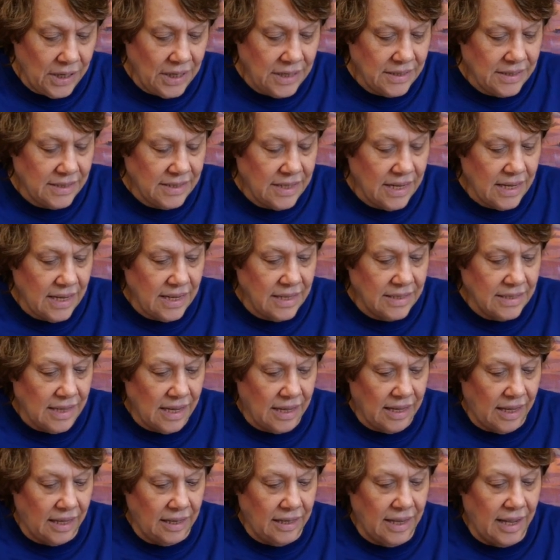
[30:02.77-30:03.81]
it says,
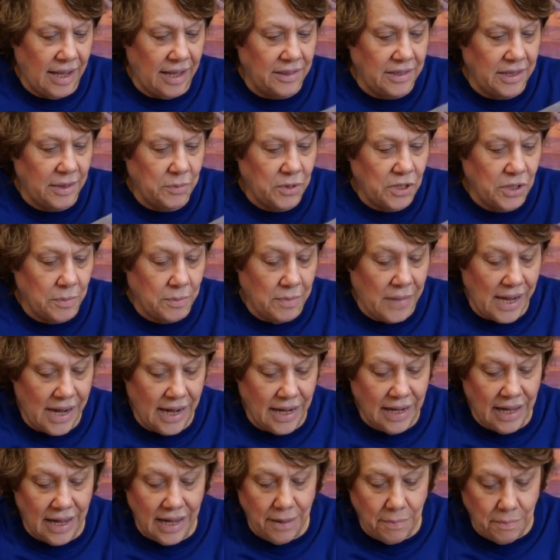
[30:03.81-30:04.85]
allow them to
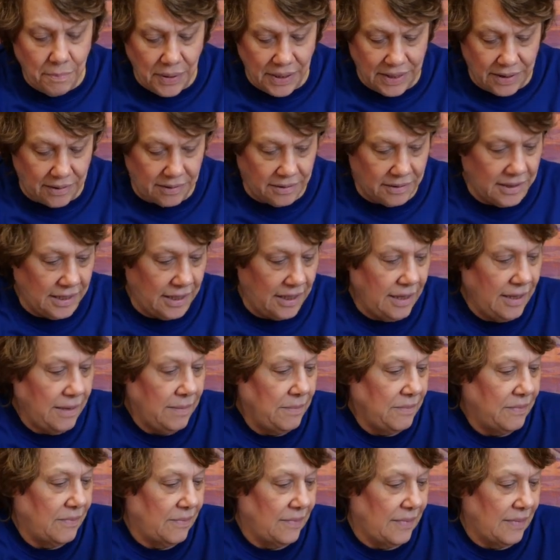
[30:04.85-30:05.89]
make a building
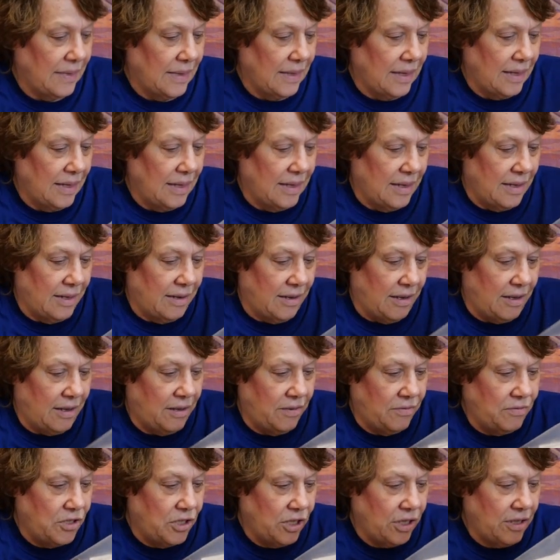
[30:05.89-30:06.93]

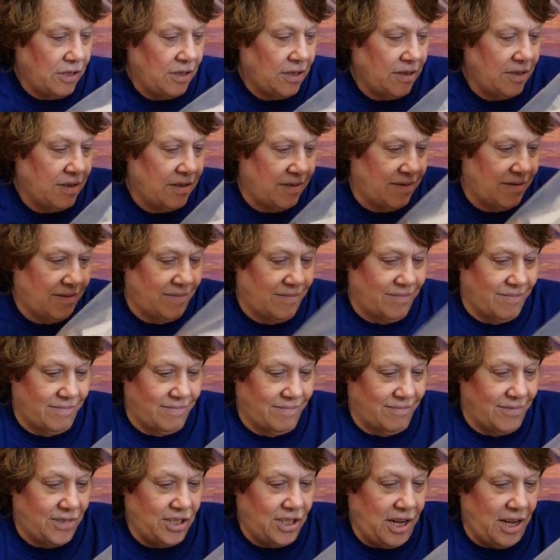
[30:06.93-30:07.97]
of just
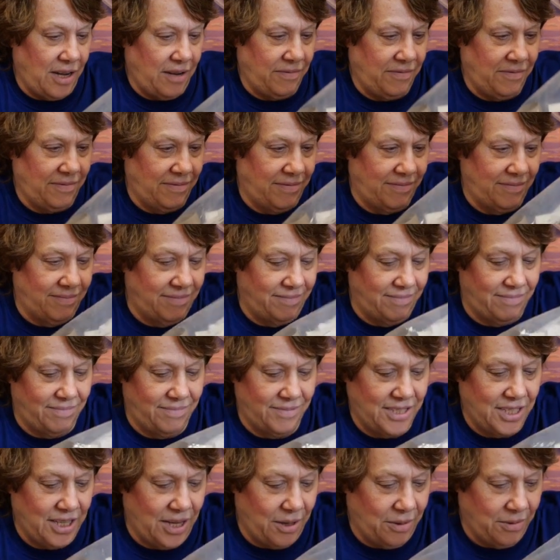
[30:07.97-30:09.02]
stuff.
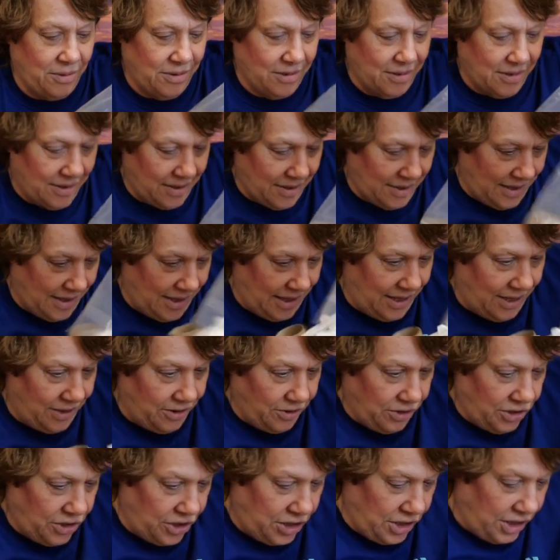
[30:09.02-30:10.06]
So
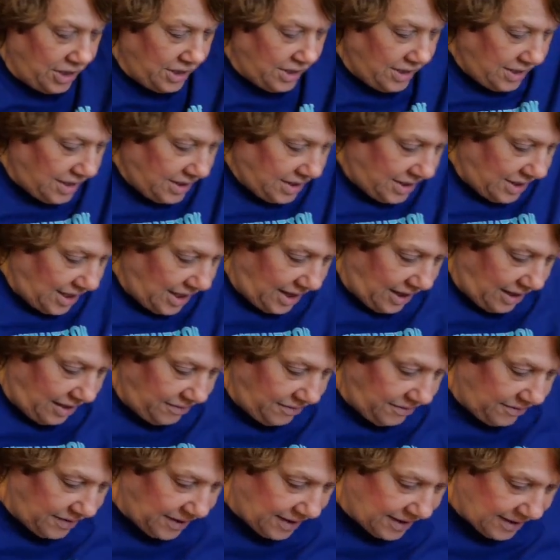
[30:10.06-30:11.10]
Here's just
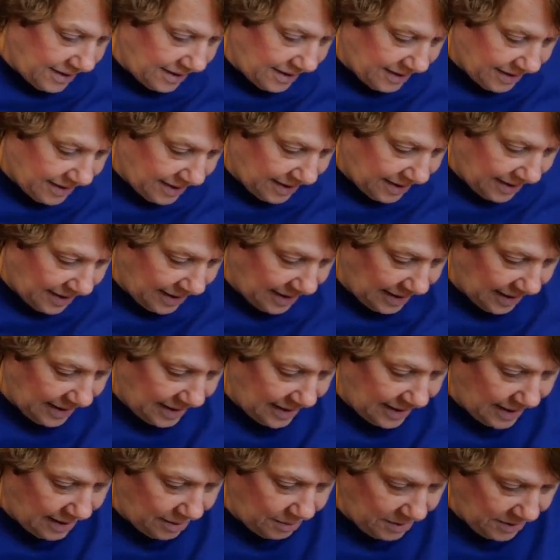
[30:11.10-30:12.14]
stuff.
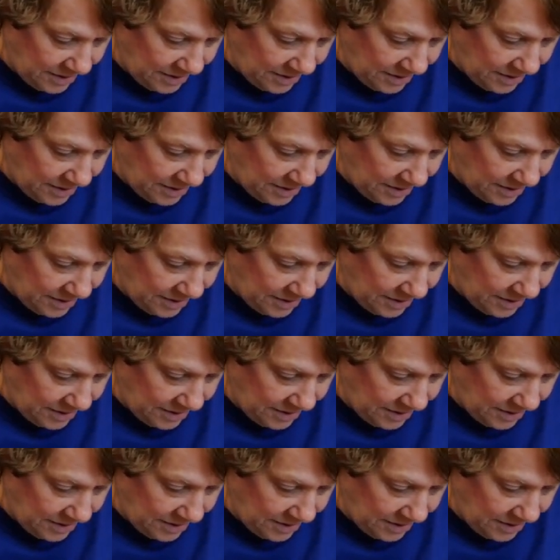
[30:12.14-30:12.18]
And I will